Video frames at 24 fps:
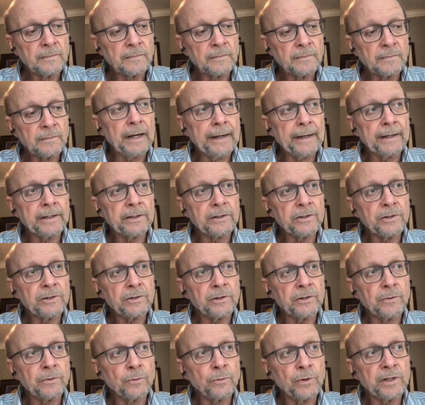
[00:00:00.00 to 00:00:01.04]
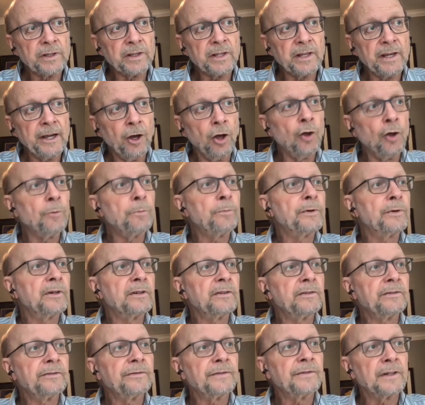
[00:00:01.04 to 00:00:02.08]
And with the help
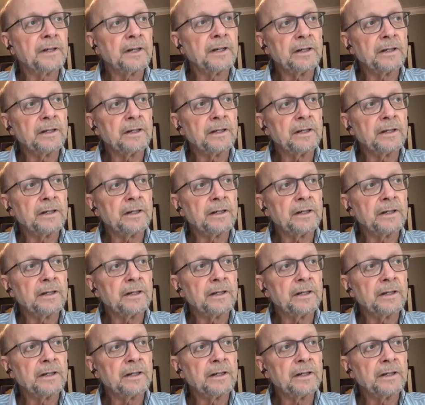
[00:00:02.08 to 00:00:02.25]
of